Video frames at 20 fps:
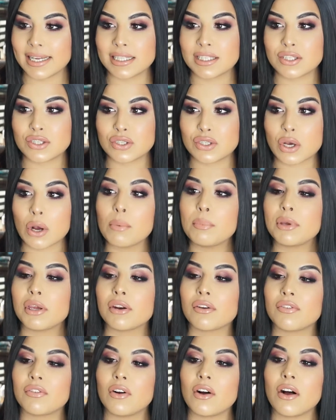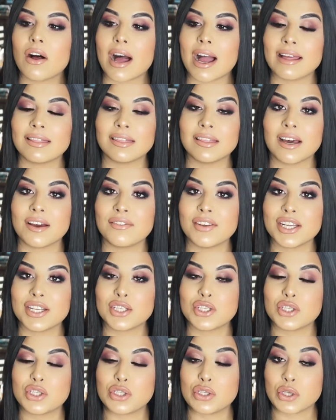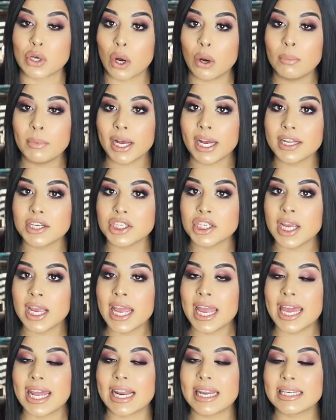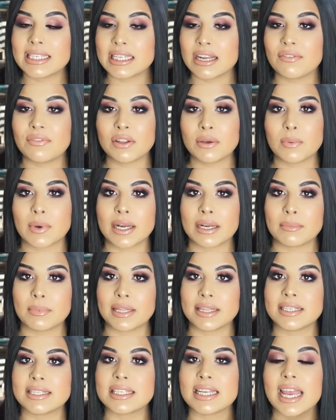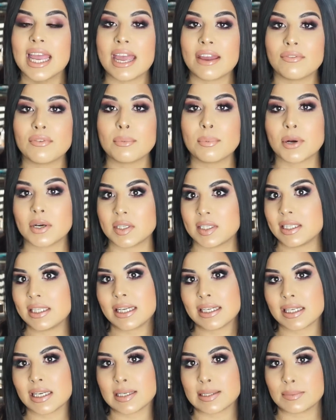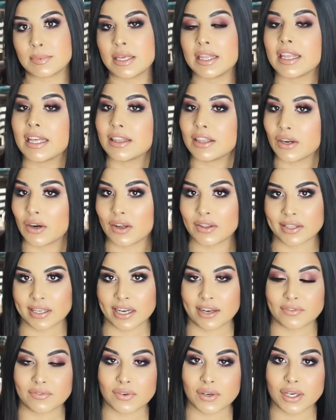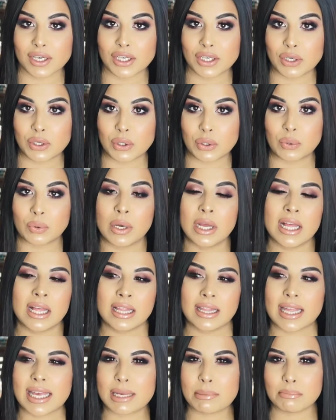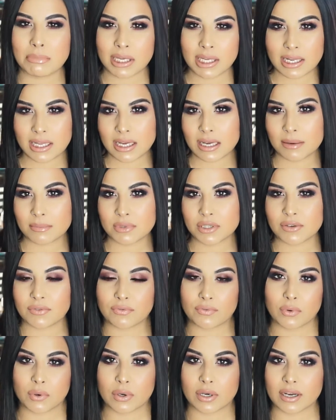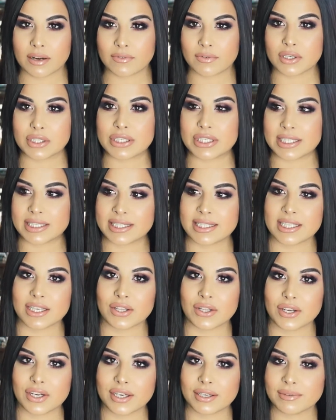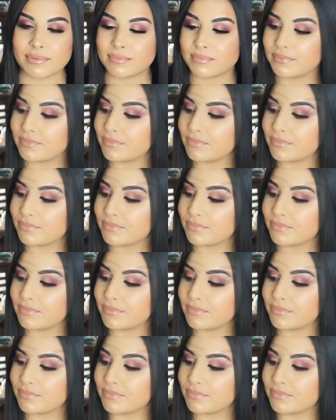It's so beautiful. I love it so much, and I definitely recommend this to every person that tells me that they're on the hunt for a new like medium to full coverage concealer.